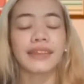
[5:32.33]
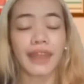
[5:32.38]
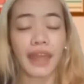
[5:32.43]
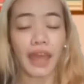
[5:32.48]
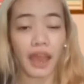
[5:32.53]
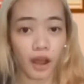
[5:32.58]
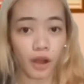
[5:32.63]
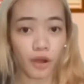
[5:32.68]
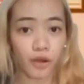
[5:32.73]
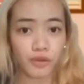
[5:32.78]

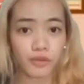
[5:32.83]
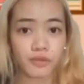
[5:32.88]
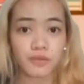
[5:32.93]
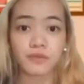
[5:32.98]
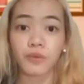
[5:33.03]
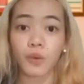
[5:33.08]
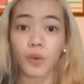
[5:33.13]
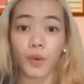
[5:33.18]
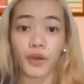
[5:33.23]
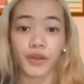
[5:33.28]
Now,
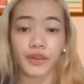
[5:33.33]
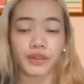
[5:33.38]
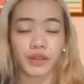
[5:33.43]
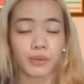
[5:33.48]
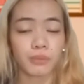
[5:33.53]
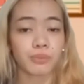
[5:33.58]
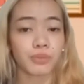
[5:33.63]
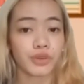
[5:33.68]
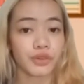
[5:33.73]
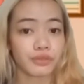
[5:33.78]
for
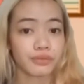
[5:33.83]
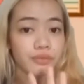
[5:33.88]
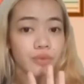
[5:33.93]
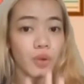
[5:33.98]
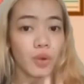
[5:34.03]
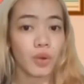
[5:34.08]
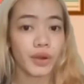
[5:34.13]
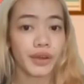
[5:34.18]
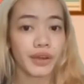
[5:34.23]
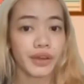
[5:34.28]
number
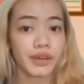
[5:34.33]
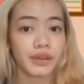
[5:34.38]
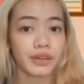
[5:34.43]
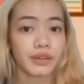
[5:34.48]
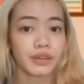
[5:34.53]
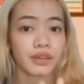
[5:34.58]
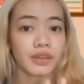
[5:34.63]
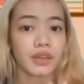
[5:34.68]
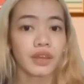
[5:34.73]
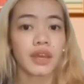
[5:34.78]
4,
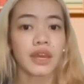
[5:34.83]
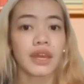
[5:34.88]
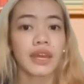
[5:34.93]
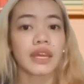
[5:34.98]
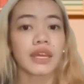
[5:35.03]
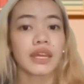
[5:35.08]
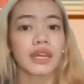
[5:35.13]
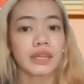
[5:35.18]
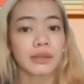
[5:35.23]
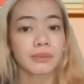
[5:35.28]

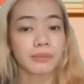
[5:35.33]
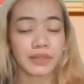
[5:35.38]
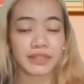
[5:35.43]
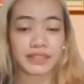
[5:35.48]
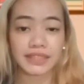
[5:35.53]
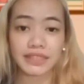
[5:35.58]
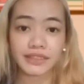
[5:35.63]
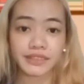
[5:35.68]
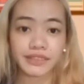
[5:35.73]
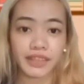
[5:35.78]
in
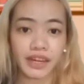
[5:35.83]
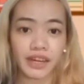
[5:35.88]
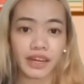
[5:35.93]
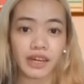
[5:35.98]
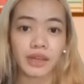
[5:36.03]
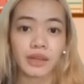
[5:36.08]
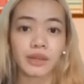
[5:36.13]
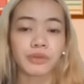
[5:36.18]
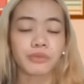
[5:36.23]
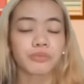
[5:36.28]

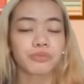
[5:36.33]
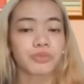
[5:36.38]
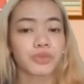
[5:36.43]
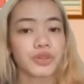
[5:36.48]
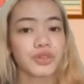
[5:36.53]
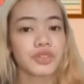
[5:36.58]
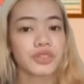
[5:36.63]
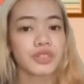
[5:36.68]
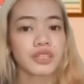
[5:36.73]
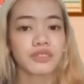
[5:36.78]
Matilda,
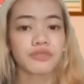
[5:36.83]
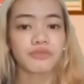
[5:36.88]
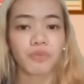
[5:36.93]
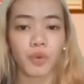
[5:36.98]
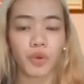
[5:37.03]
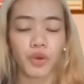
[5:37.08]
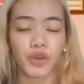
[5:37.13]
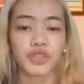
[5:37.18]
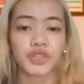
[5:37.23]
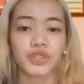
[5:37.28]
Bruce is
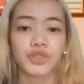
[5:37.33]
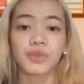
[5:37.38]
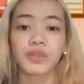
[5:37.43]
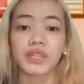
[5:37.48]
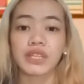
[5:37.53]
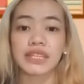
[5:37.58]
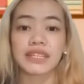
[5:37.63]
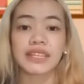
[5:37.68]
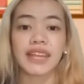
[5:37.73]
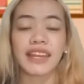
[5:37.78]
forced to
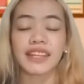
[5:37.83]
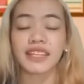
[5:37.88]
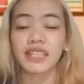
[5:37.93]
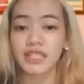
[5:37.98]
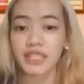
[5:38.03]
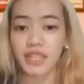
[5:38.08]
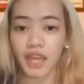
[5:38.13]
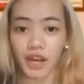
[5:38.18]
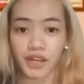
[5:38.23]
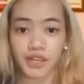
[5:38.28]
eat an
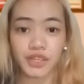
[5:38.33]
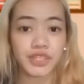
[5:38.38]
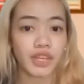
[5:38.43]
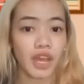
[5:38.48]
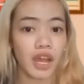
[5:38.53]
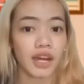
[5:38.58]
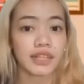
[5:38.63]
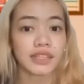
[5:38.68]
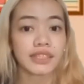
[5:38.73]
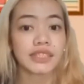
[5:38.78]
entire
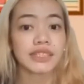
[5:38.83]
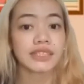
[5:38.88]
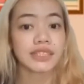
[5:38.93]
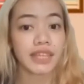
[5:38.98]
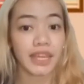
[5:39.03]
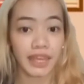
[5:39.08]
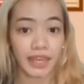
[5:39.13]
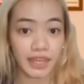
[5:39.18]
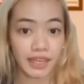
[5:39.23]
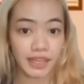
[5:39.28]
chocolate
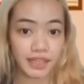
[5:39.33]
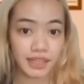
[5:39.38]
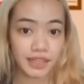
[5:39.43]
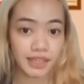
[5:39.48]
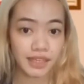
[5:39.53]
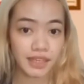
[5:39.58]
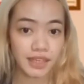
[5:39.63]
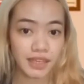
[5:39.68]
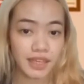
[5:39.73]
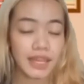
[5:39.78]
cake
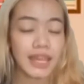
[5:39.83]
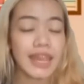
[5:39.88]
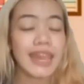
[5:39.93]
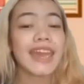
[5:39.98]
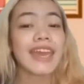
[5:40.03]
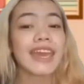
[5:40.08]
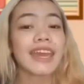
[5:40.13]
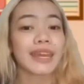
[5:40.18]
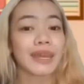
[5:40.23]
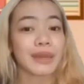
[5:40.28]

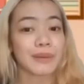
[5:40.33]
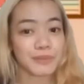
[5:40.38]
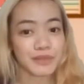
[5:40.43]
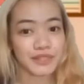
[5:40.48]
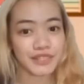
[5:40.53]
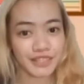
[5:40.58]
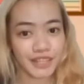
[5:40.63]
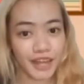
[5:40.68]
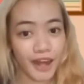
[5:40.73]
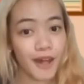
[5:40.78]

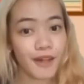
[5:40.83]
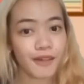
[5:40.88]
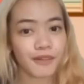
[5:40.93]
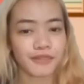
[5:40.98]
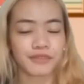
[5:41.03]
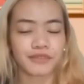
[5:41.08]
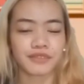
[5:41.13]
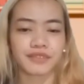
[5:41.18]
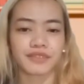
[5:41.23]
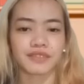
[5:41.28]
himself.
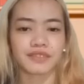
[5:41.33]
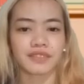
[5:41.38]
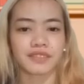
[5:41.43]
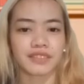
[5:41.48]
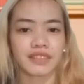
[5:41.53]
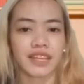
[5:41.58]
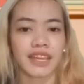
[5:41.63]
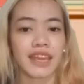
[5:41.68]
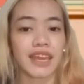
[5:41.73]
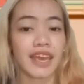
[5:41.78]

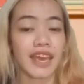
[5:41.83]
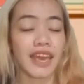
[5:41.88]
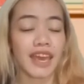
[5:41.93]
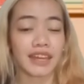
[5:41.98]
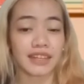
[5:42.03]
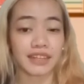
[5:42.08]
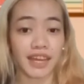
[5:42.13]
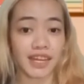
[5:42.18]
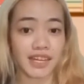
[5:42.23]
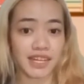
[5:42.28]

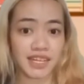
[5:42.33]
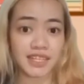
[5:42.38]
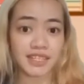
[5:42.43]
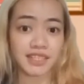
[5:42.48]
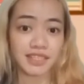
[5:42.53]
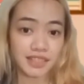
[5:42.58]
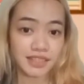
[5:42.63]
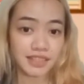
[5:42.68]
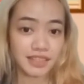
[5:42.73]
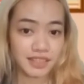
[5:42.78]
And that
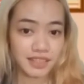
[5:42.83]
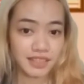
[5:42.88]
is,